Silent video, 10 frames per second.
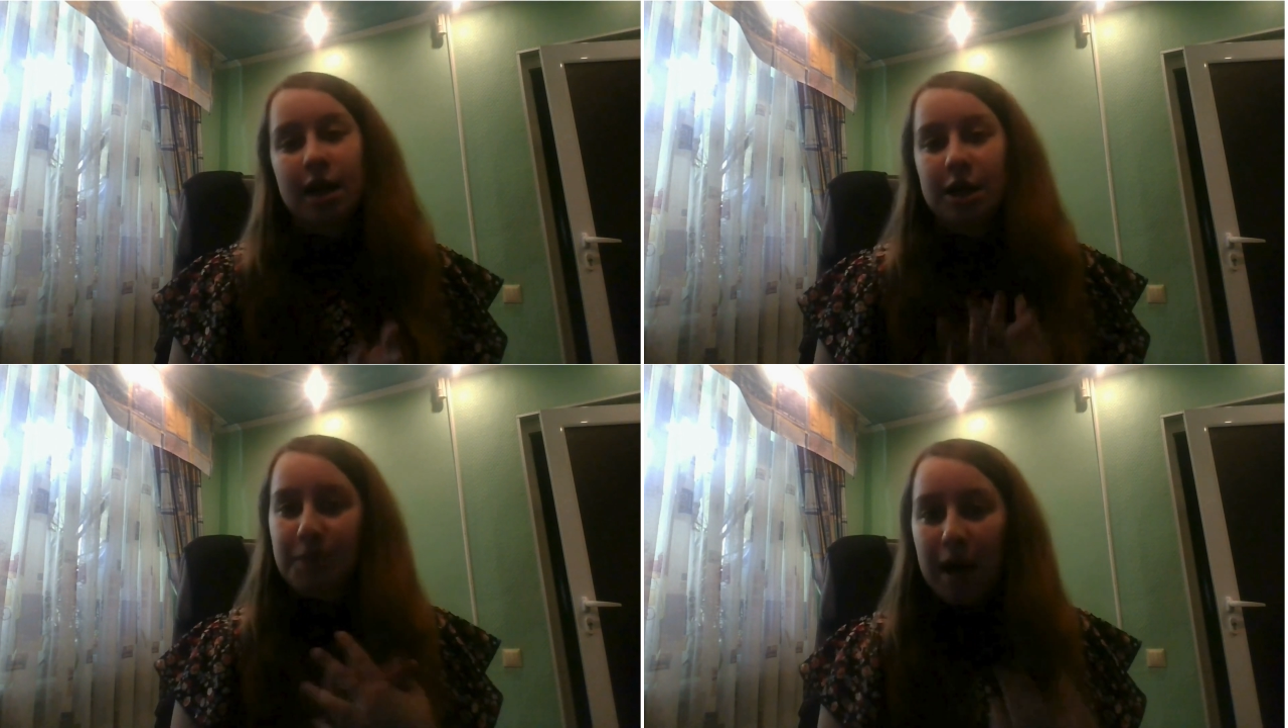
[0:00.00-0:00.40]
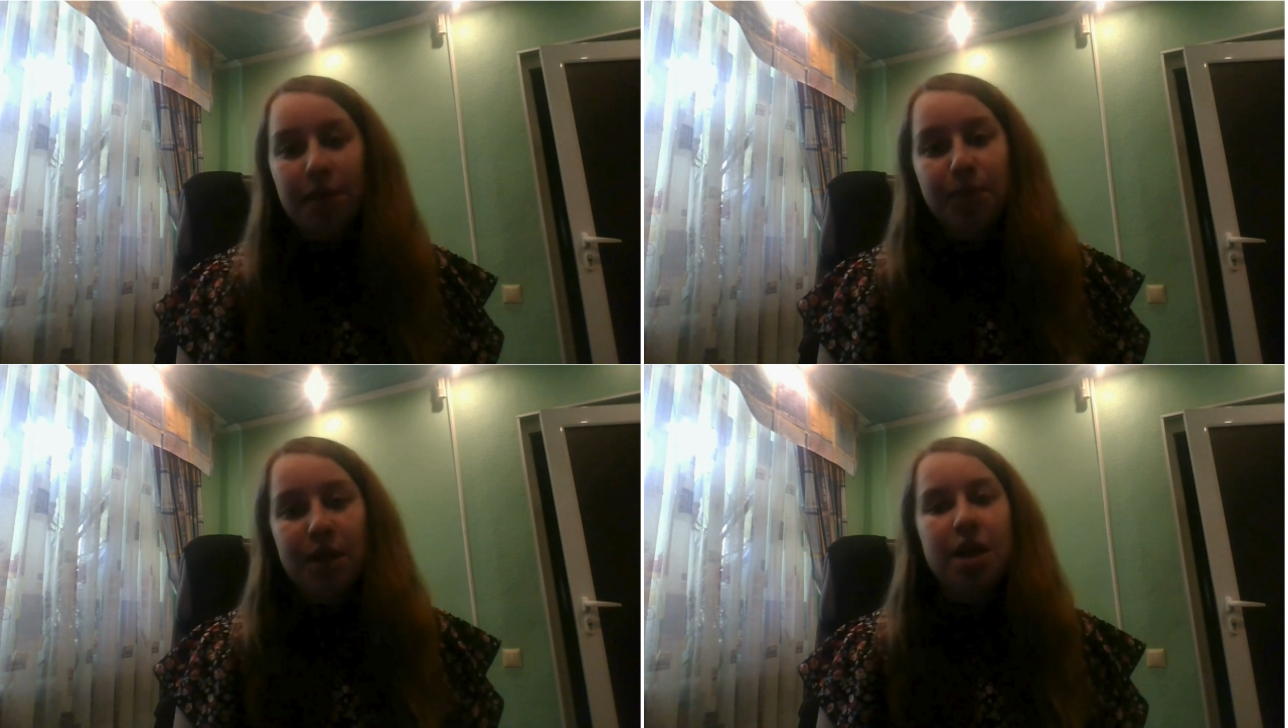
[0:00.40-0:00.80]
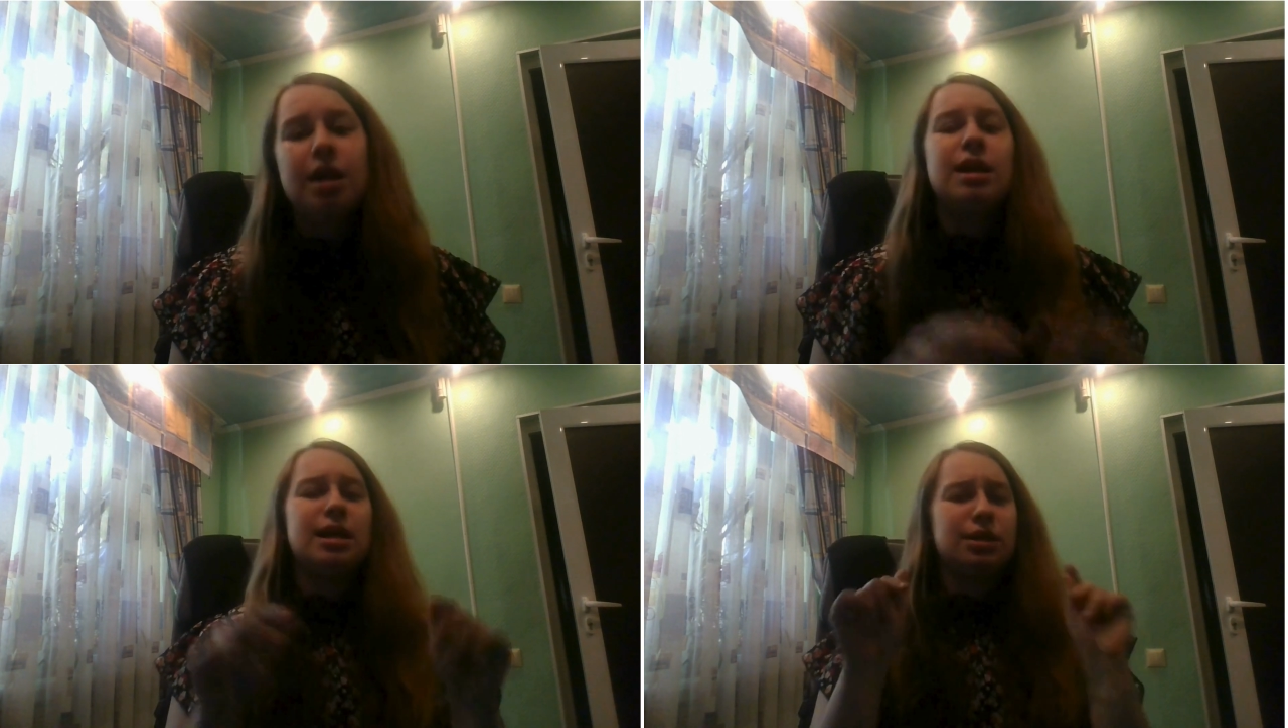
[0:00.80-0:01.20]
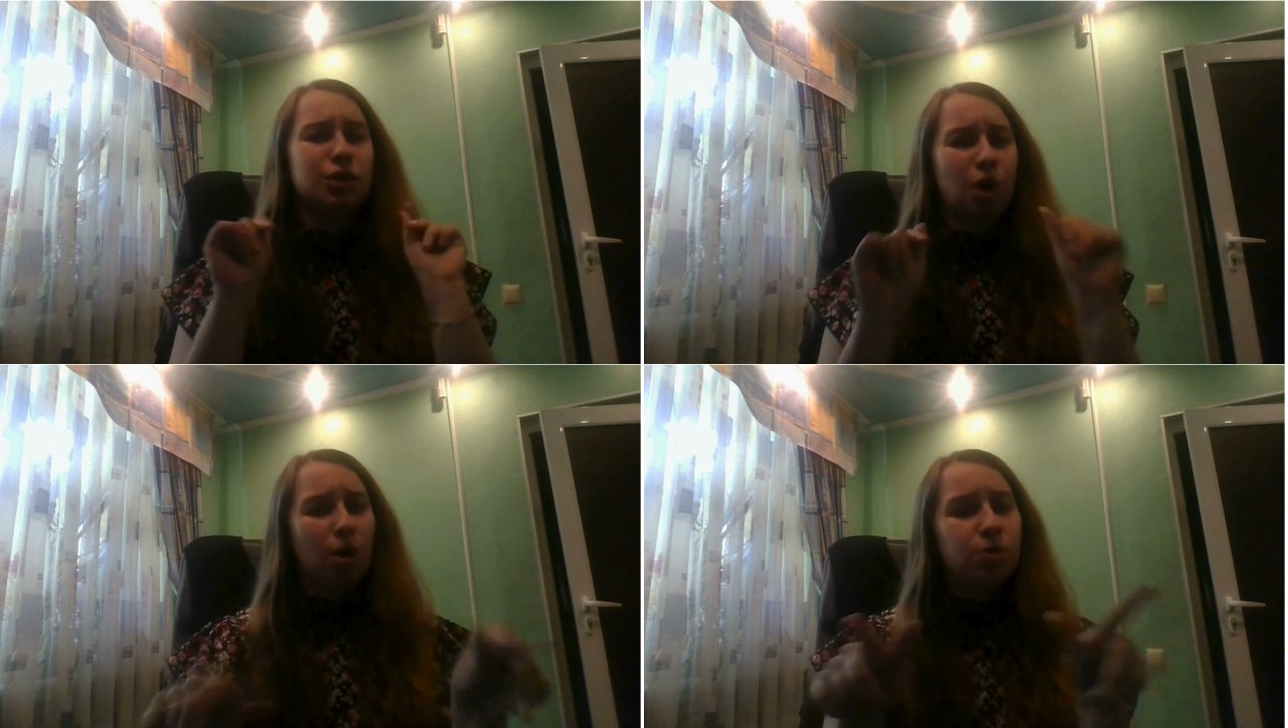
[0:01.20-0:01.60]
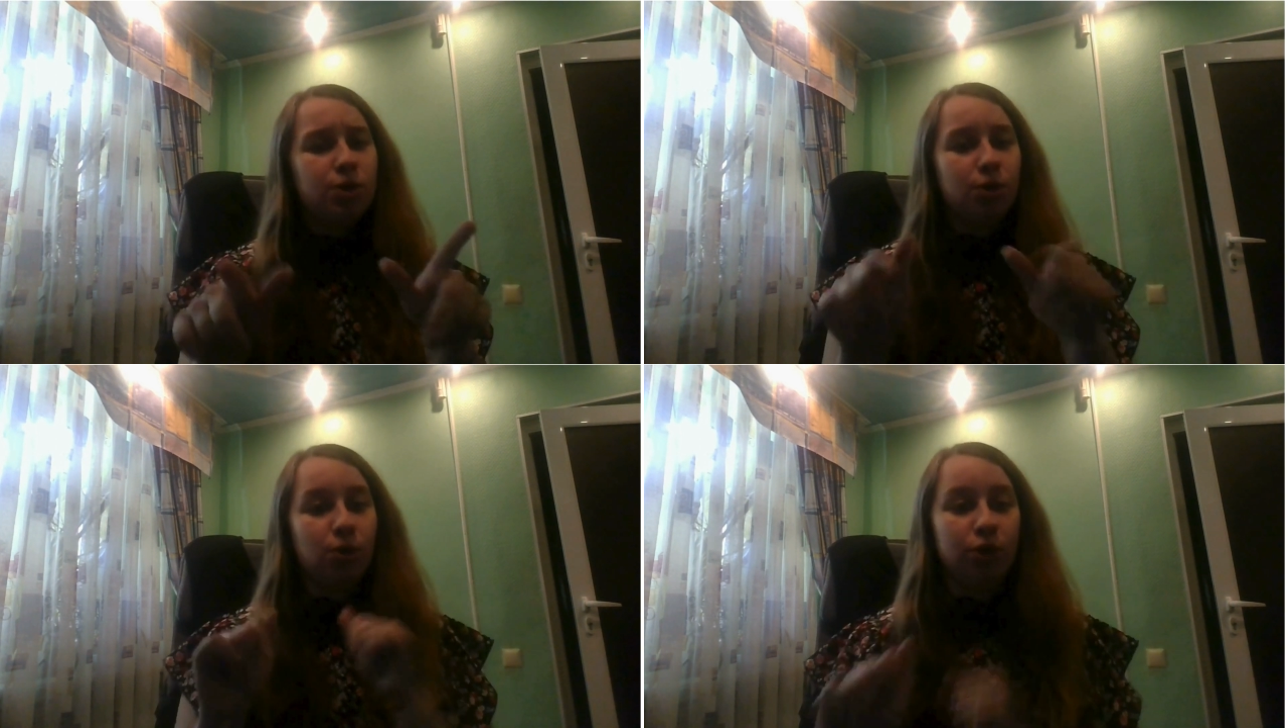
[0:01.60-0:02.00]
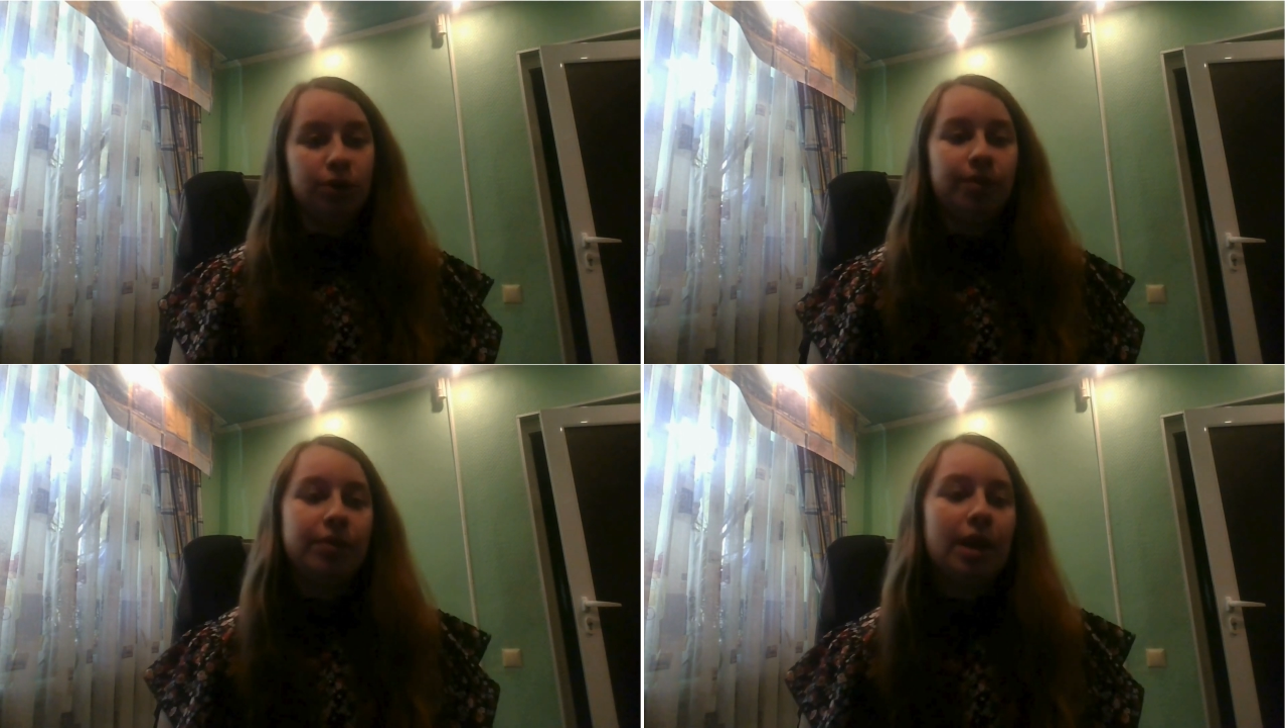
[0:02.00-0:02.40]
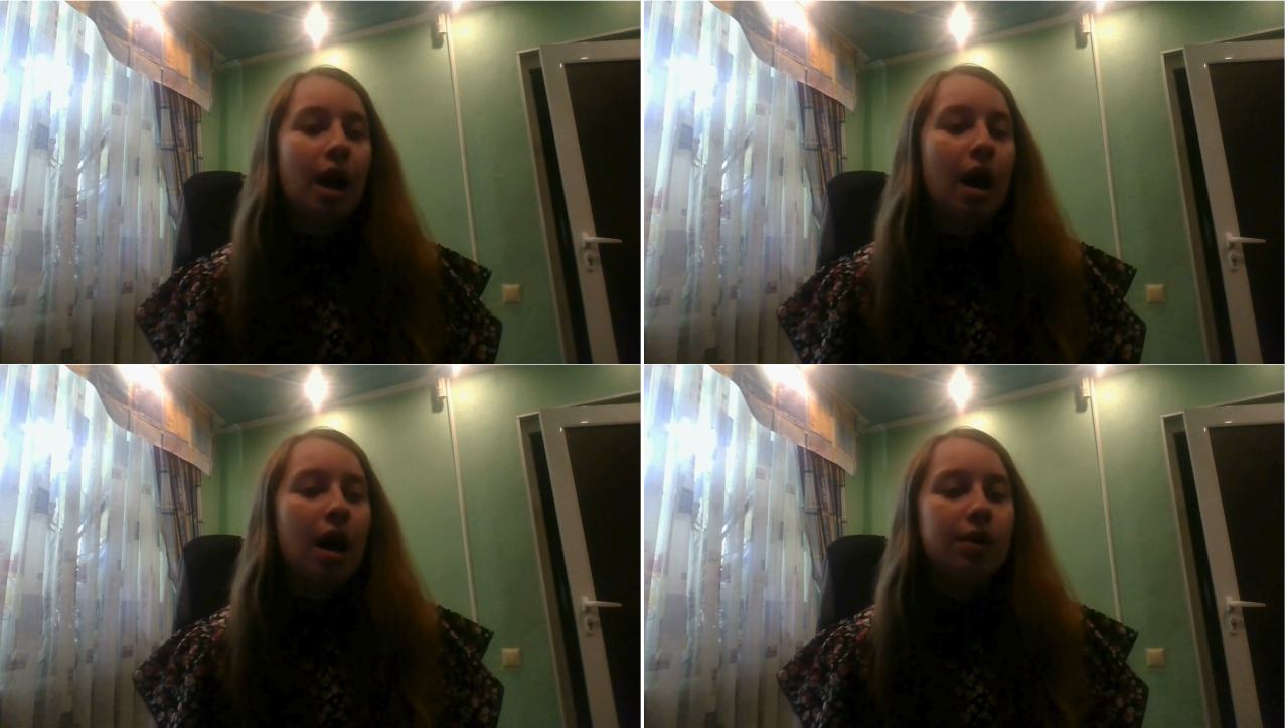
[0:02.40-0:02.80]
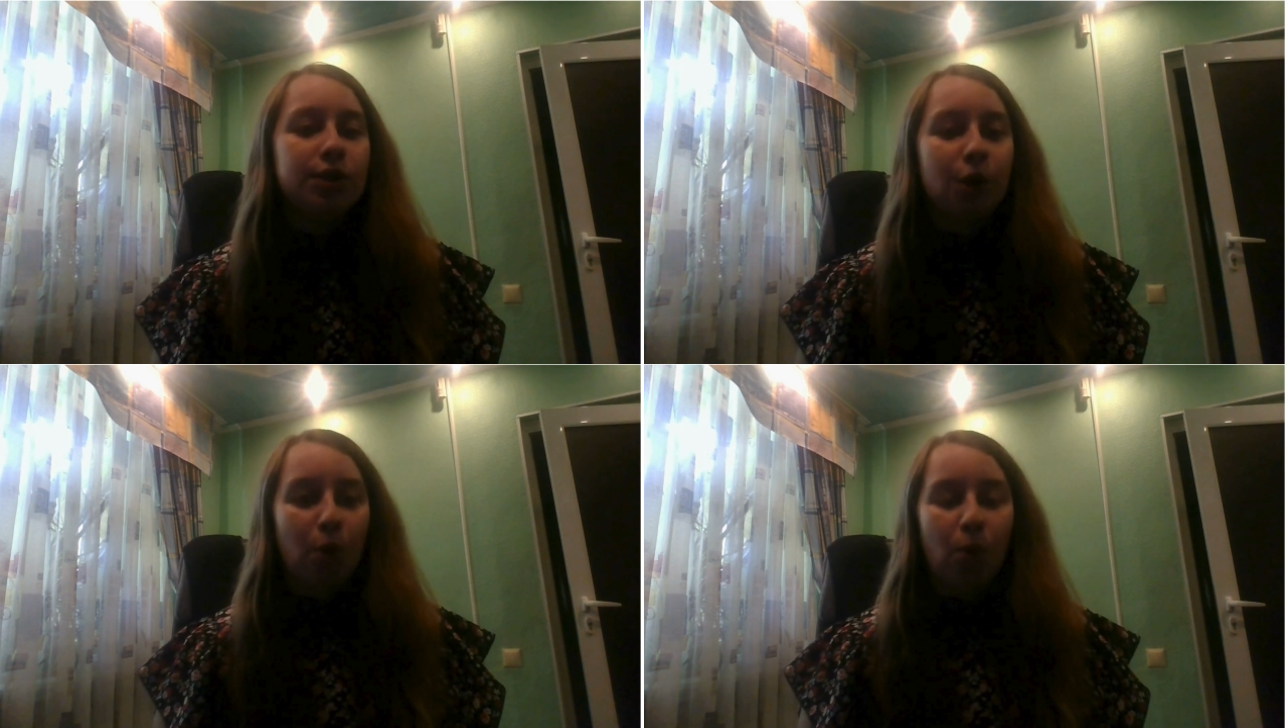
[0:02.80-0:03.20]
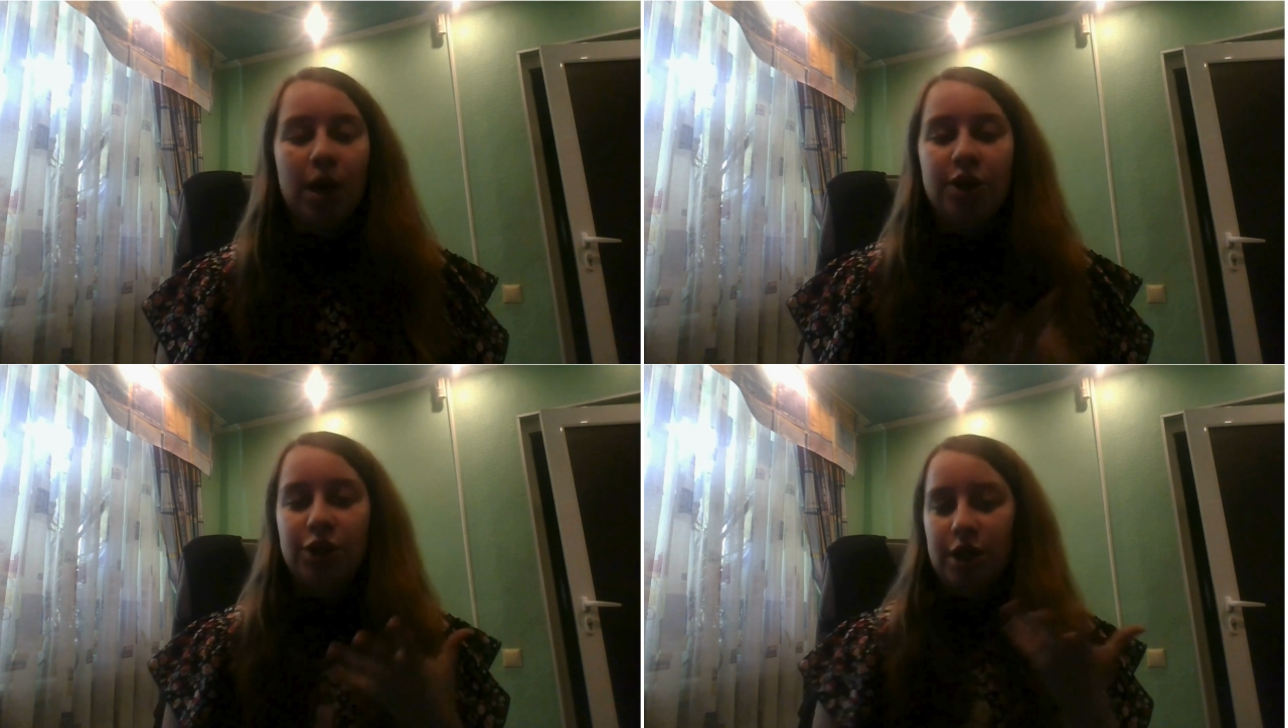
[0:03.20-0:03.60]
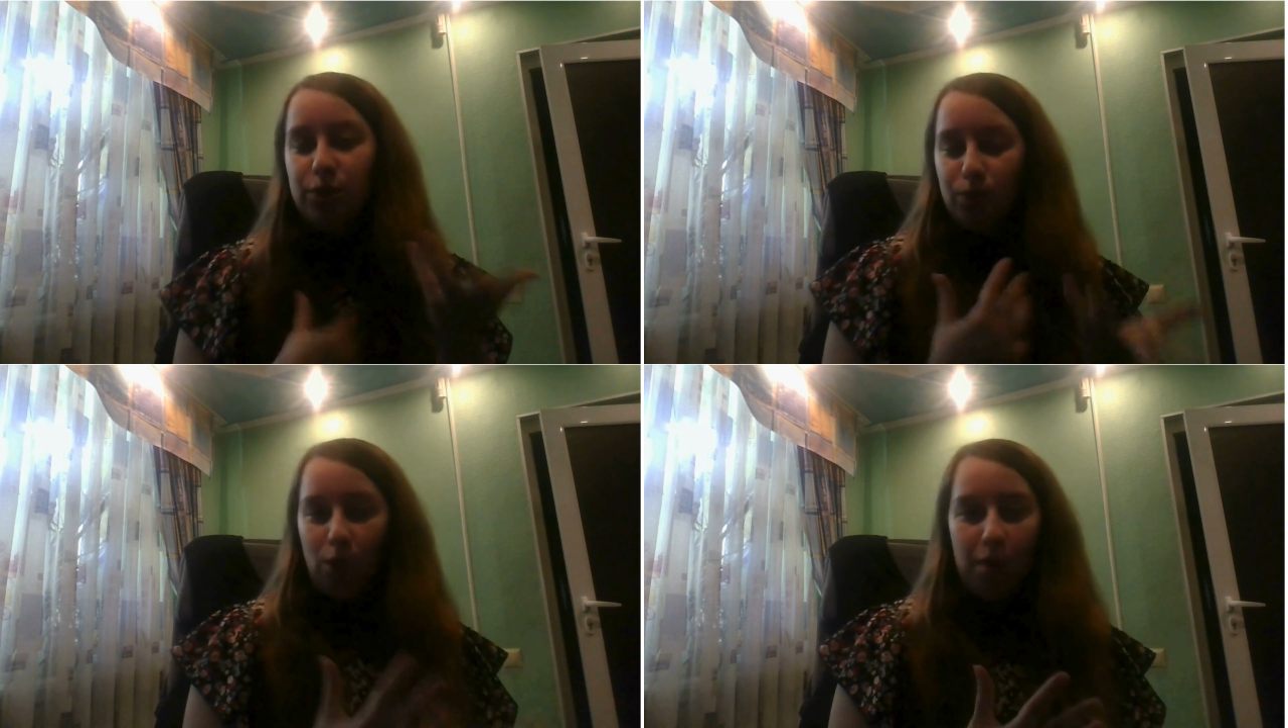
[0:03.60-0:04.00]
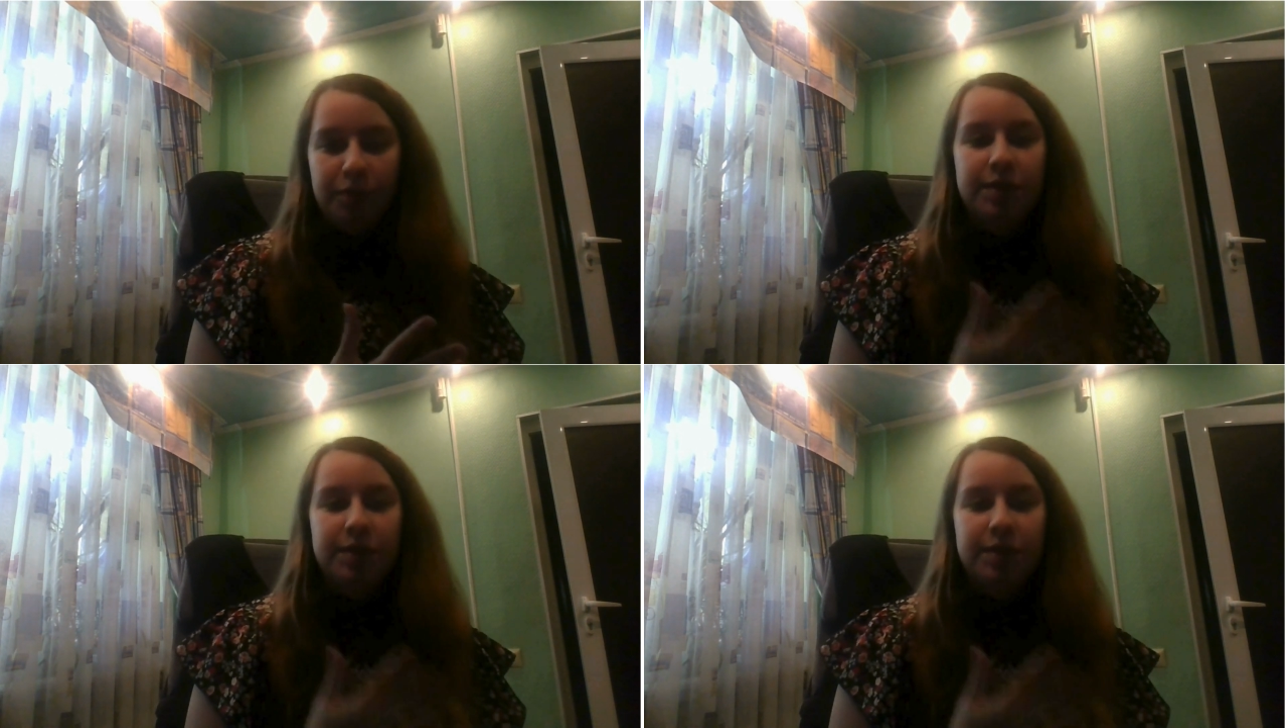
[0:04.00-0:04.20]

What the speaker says: In my opinion, it's also good. So when Shane Pope,